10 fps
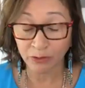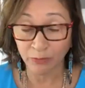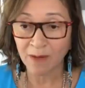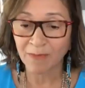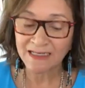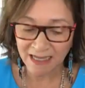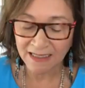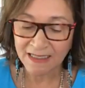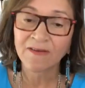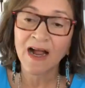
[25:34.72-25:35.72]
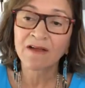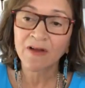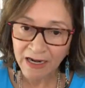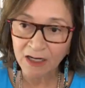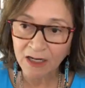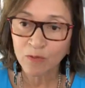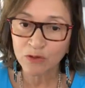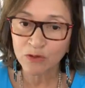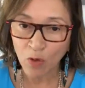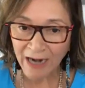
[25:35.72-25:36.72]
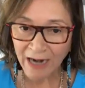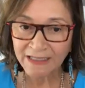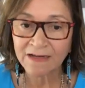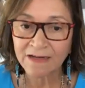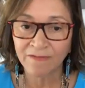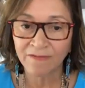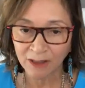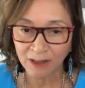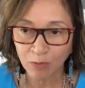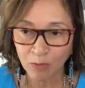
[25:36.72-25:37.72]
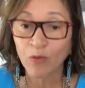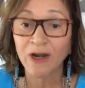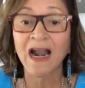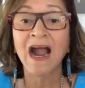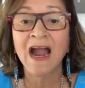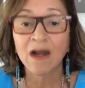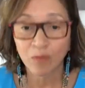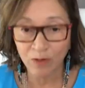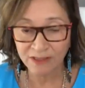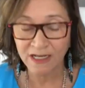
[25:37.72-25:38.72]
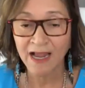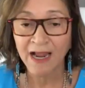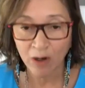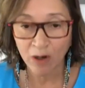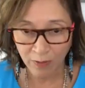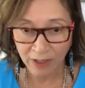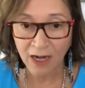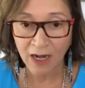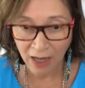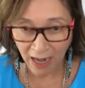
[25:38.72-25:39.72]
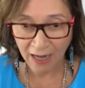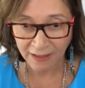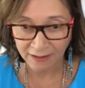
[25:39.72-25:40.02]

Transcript: it, but I can say this: if I, if fentanyl was widely available when I was a heroin addict,